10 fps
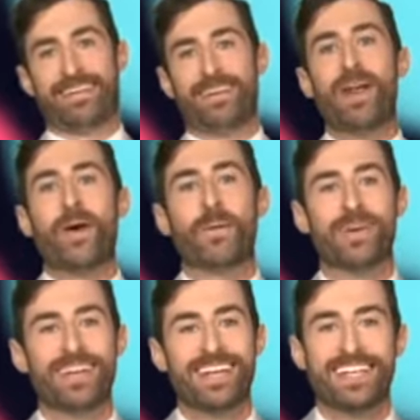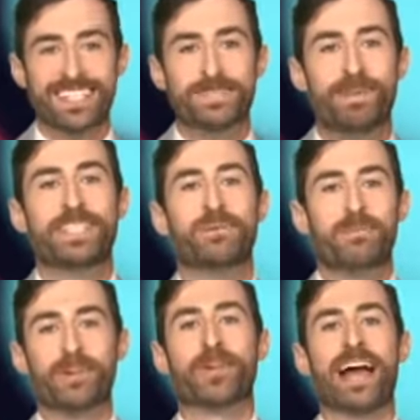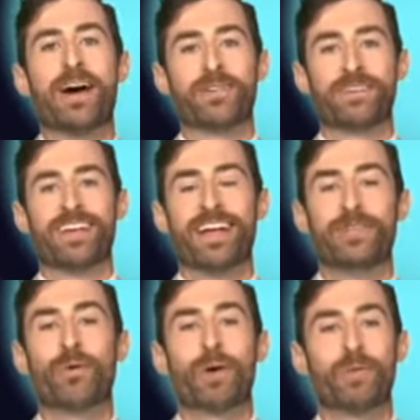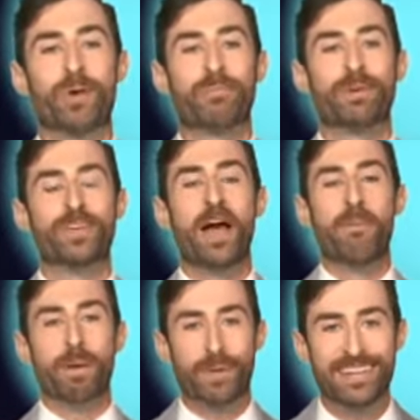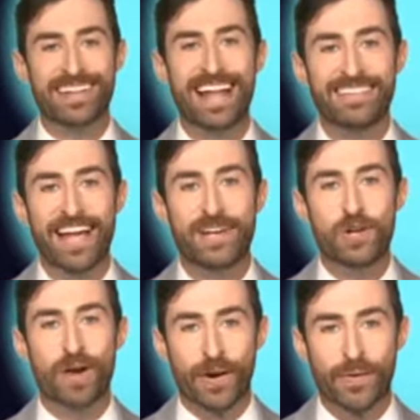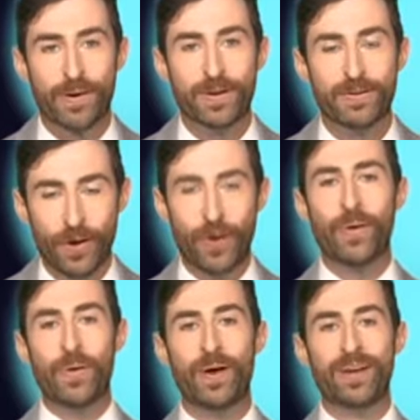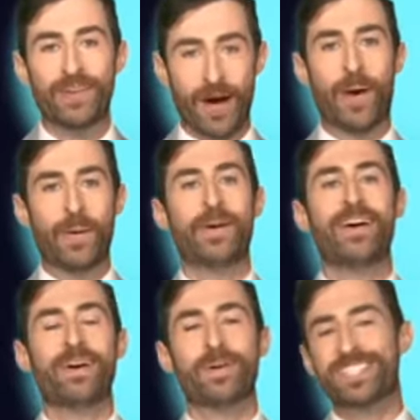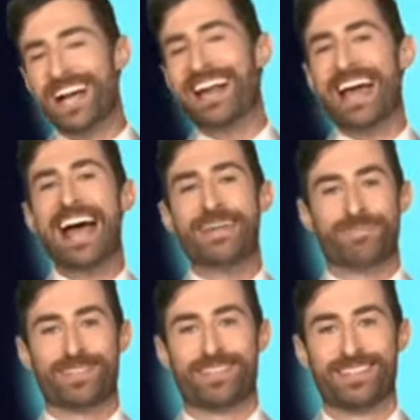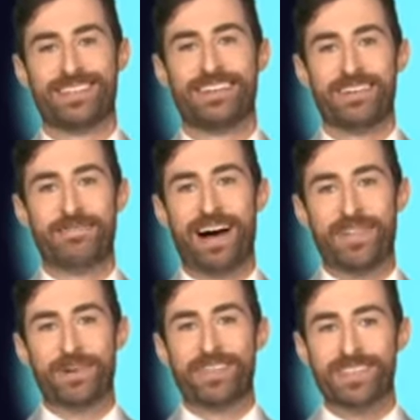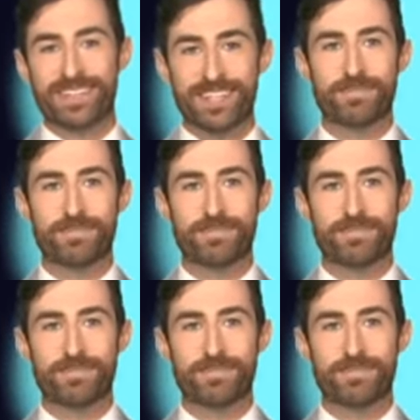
No, he's just busy with Fuller House and touring with the Rippers. But Presidente numero two, no, was John Adams. Father of the sixth